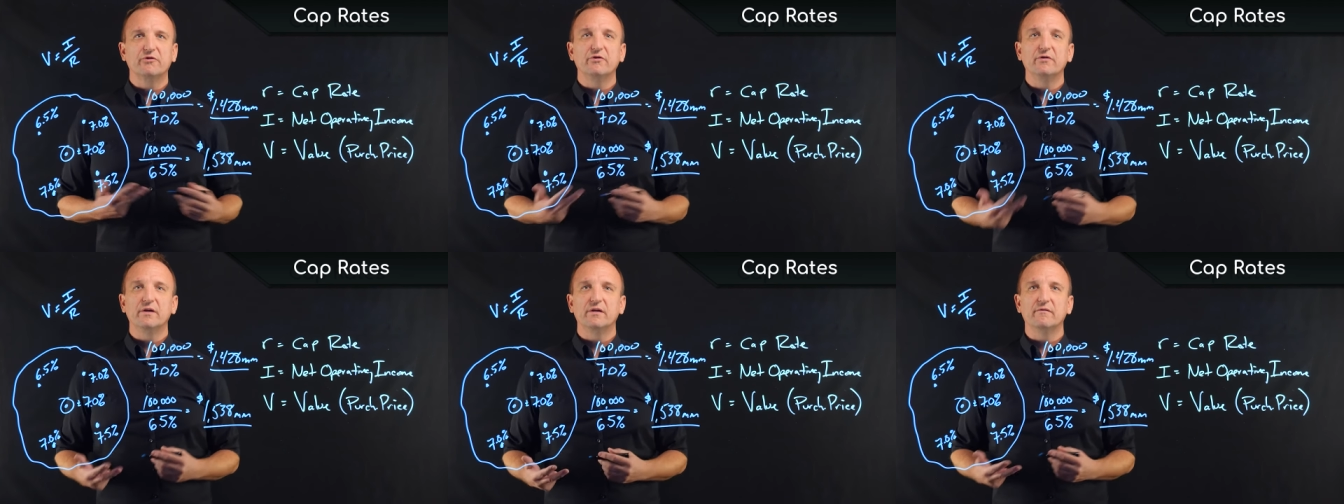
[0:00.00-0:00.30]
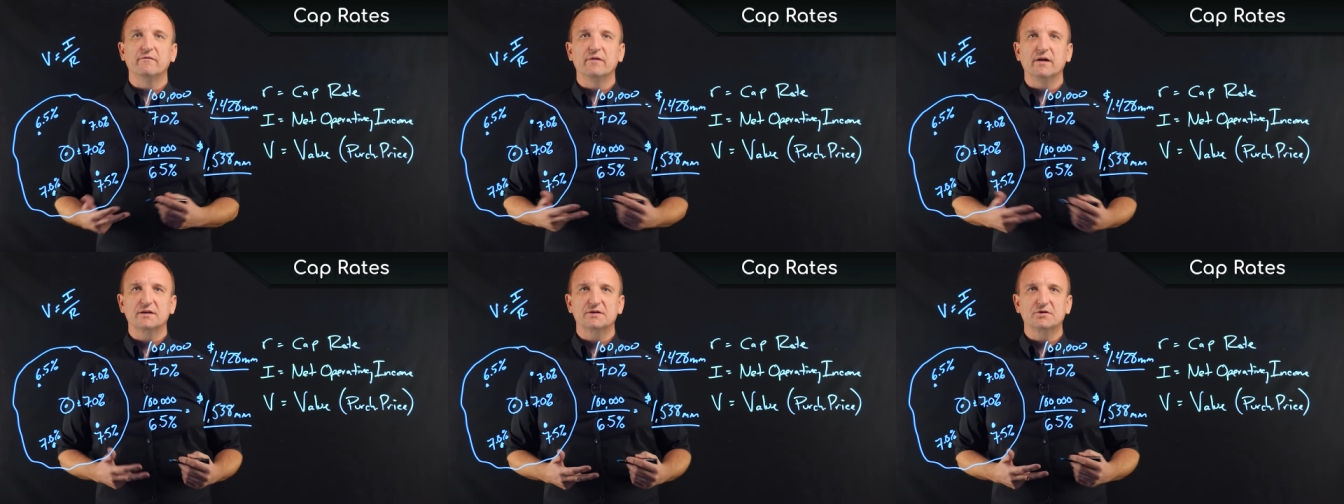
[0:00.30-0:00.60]
to the
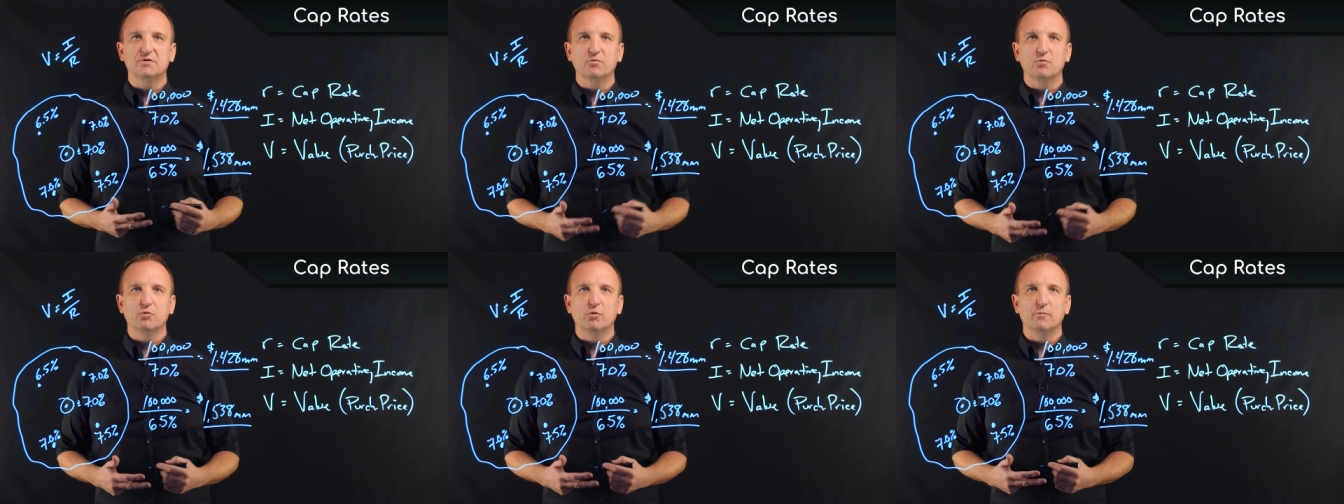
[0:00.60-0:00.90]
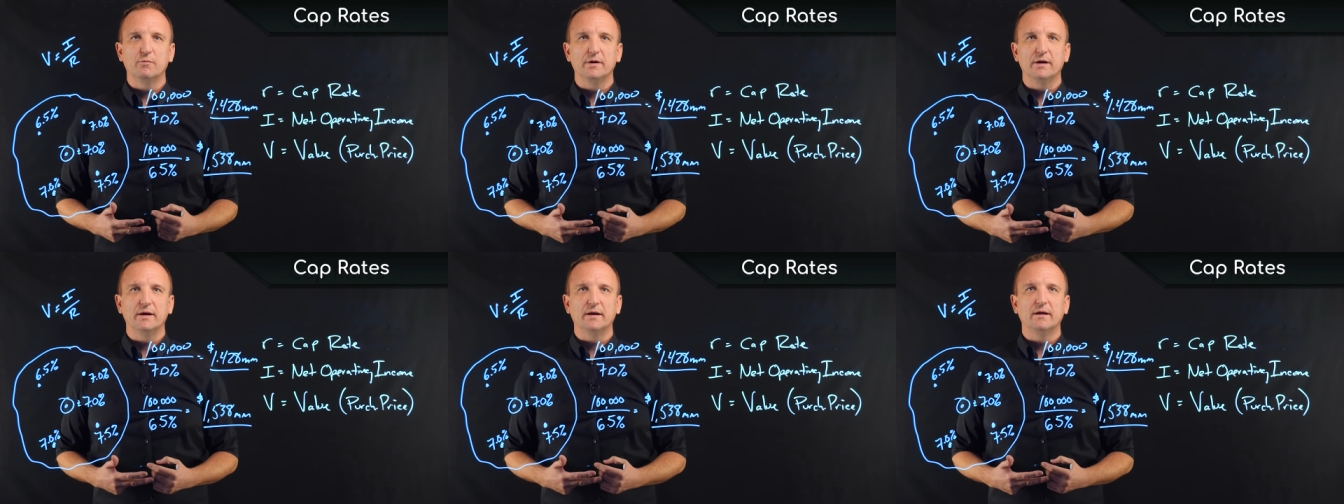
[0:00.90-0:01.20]
investor will
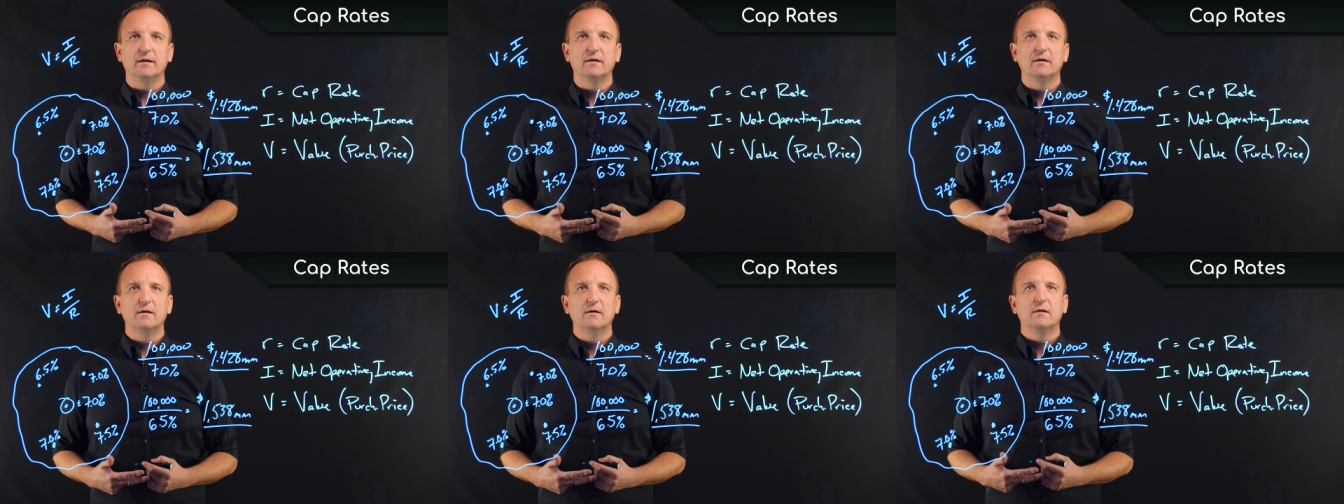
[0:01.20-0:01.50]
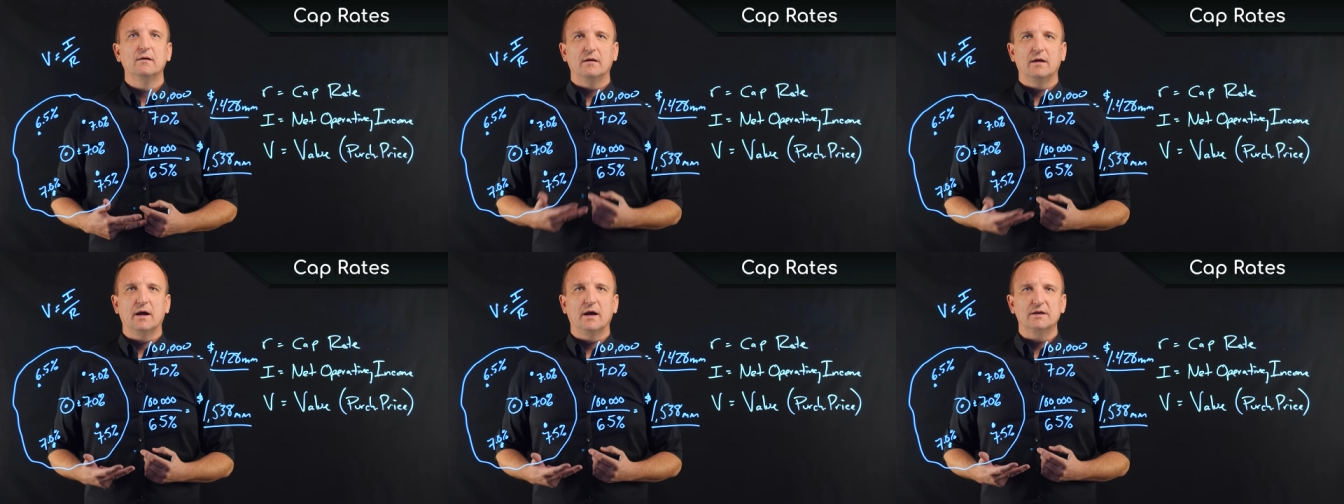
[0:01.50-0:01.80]
be,
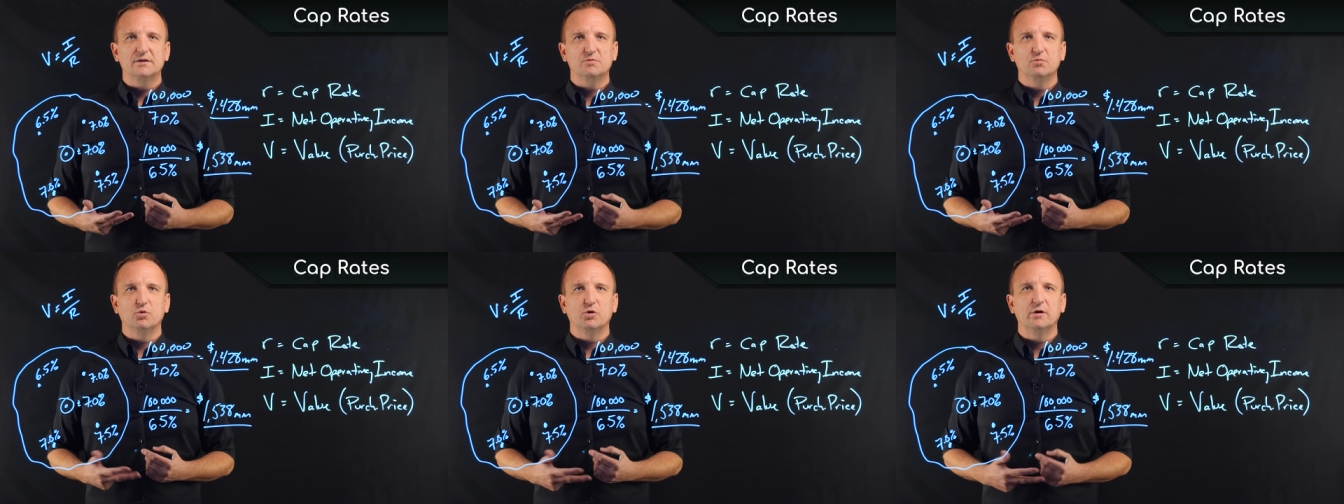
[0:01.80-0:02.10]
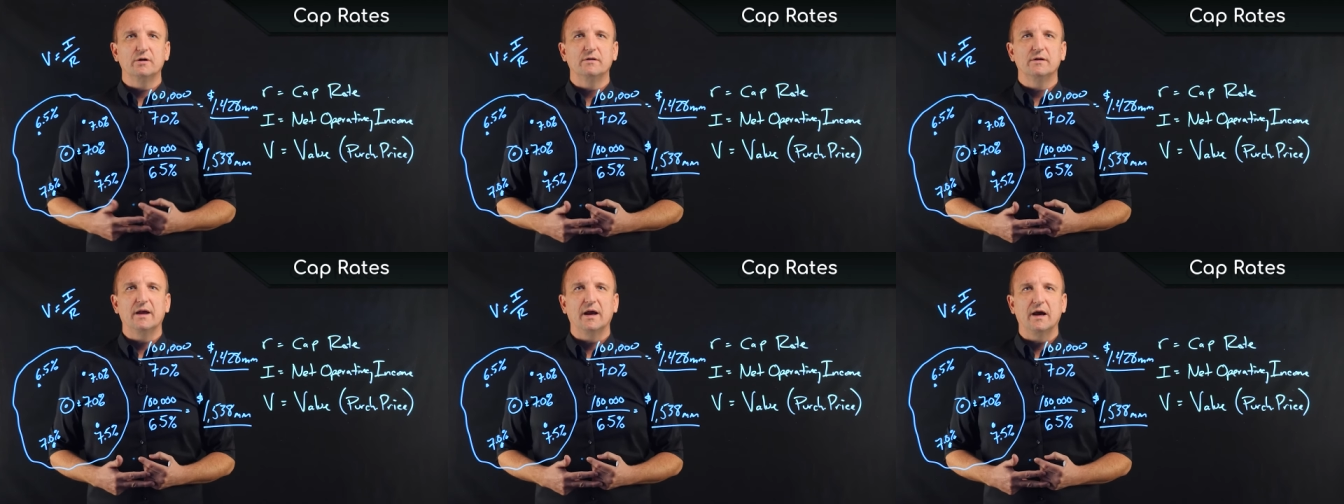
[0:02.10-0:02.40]
as
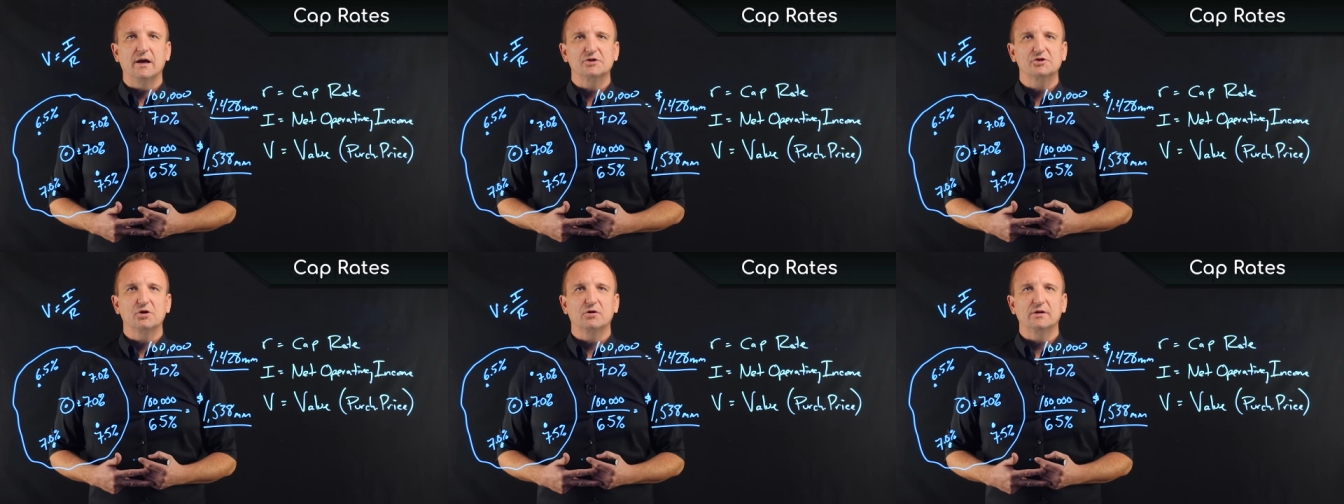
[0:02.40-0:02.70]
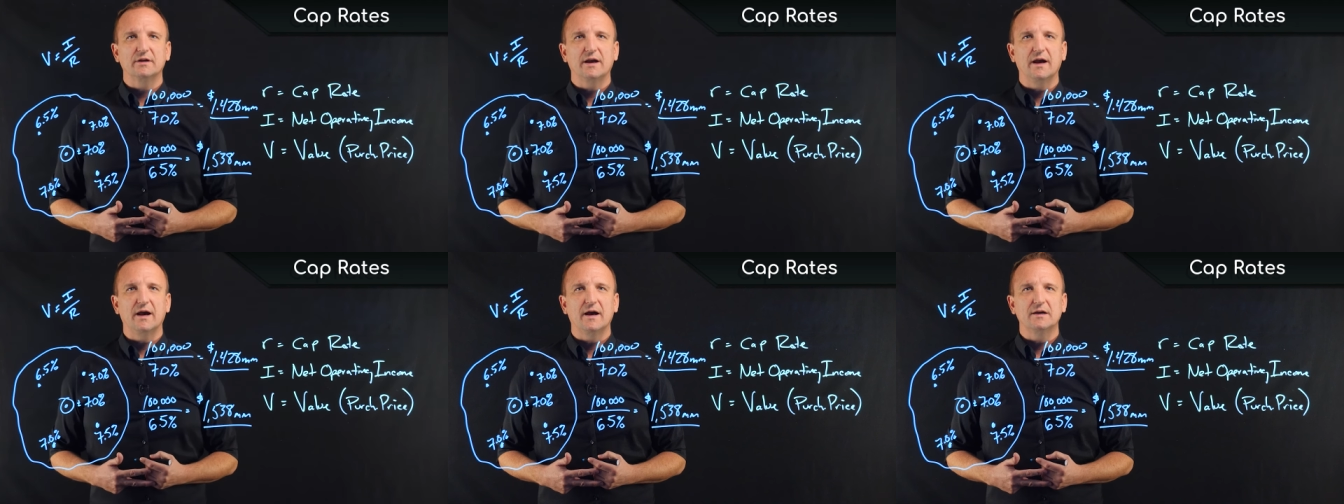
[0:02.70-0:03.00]
would cash
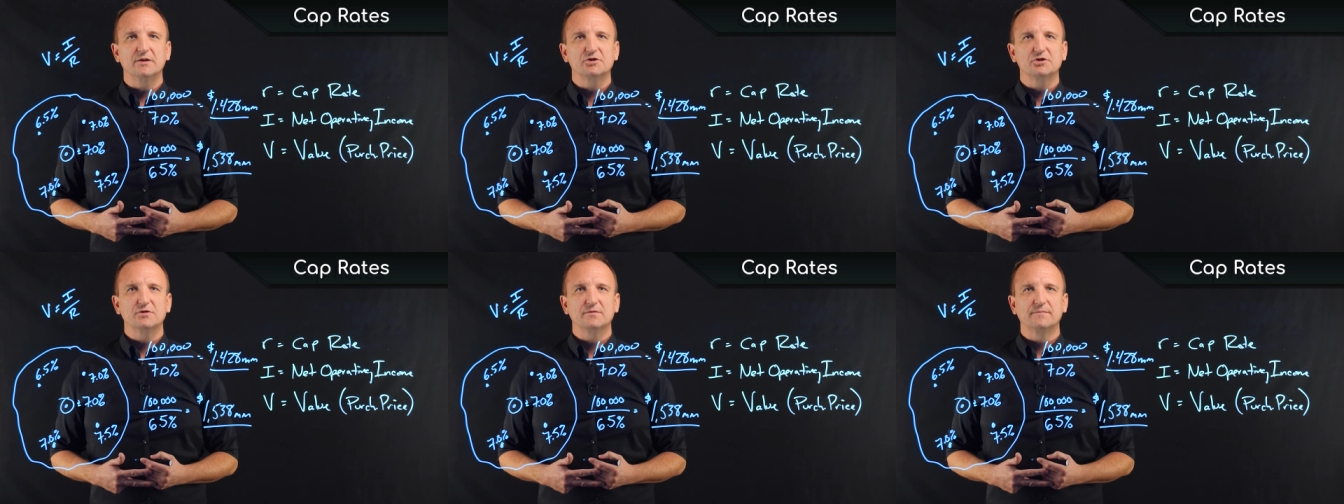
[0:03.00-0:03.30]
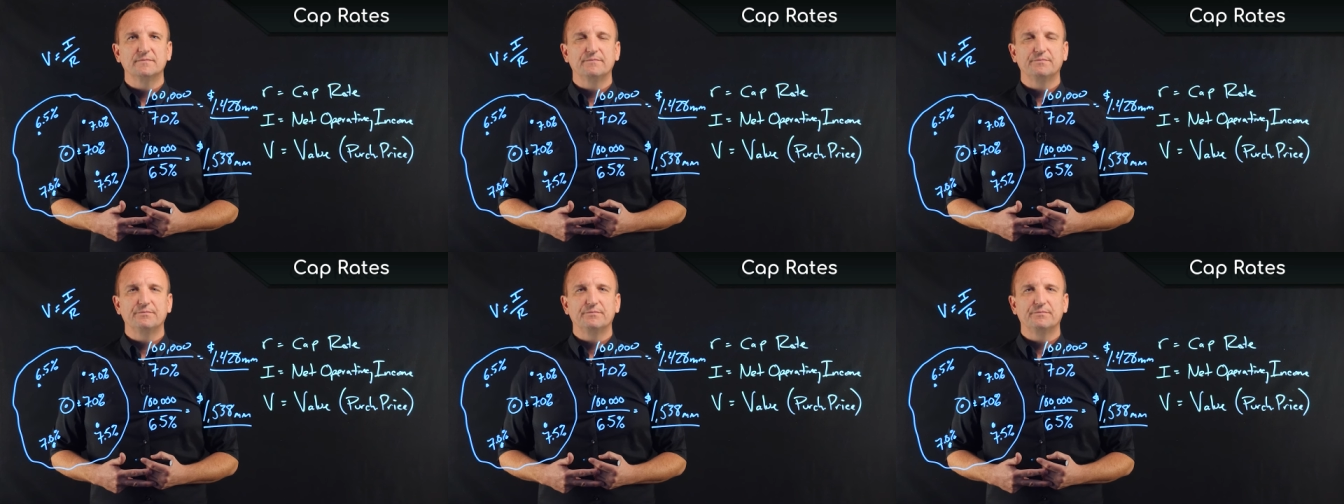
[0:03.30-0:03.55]
on cash.